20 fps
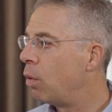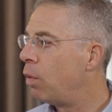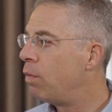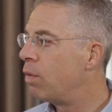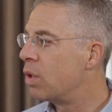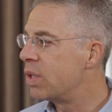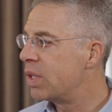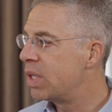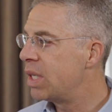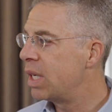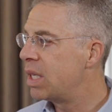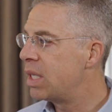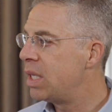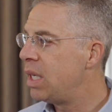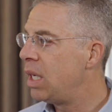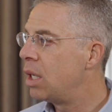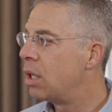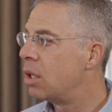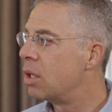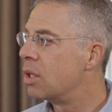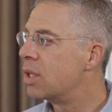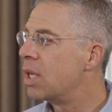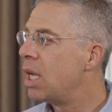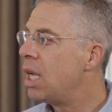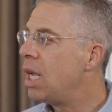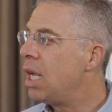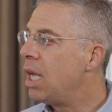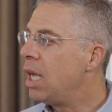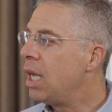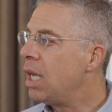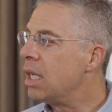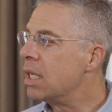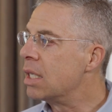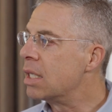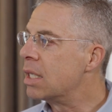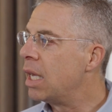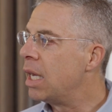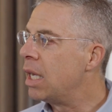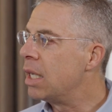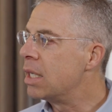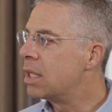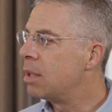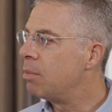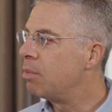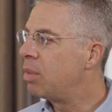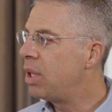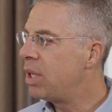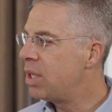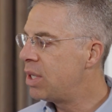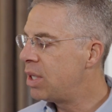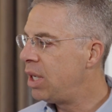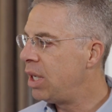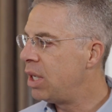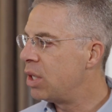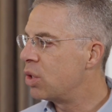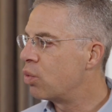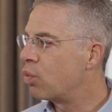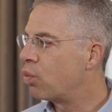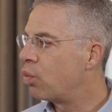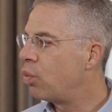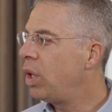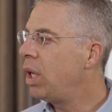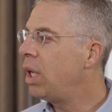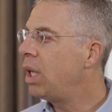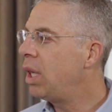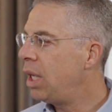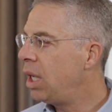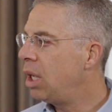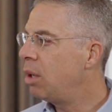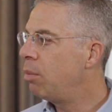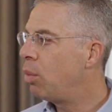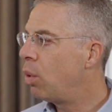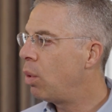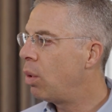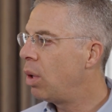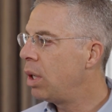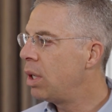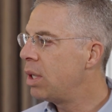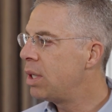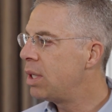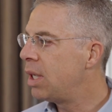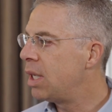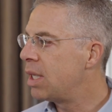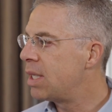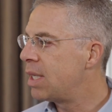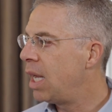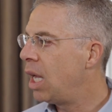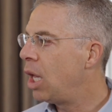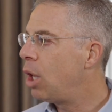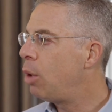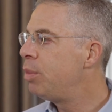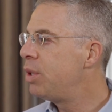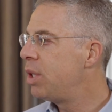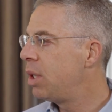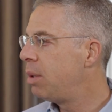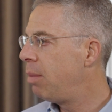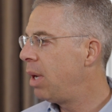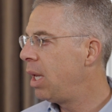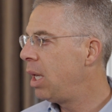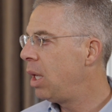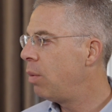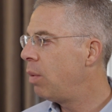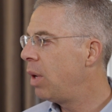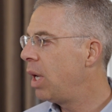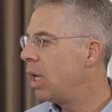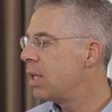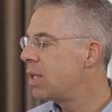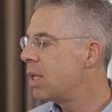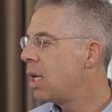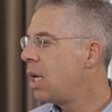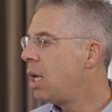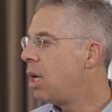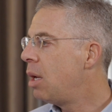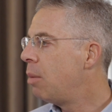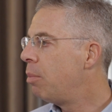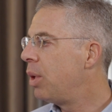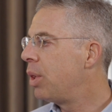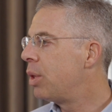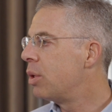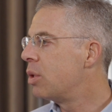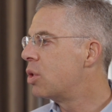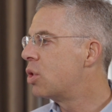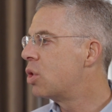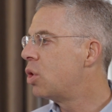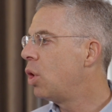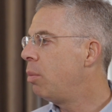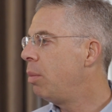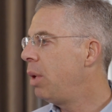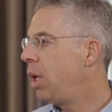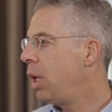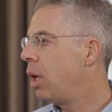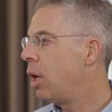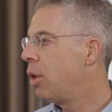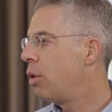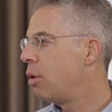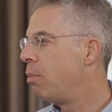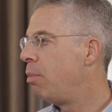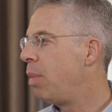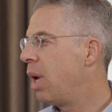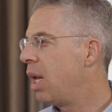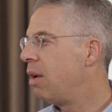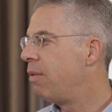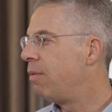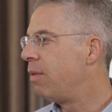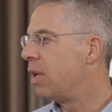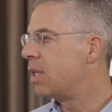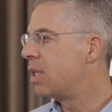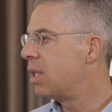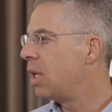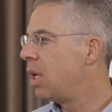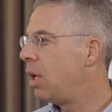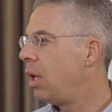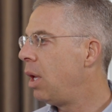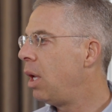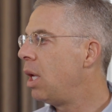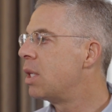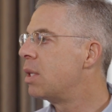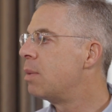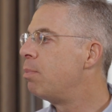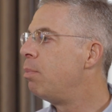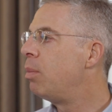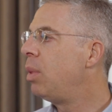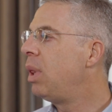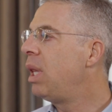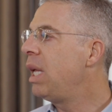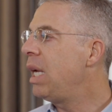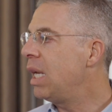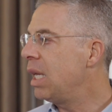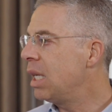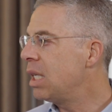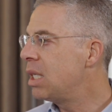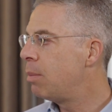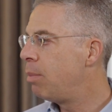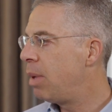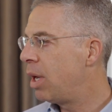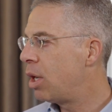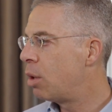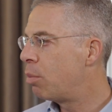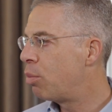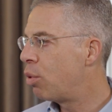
over 6 years, is that simplicity is really important. It's helped in many ways, but there's so many other benefits. It's leading to better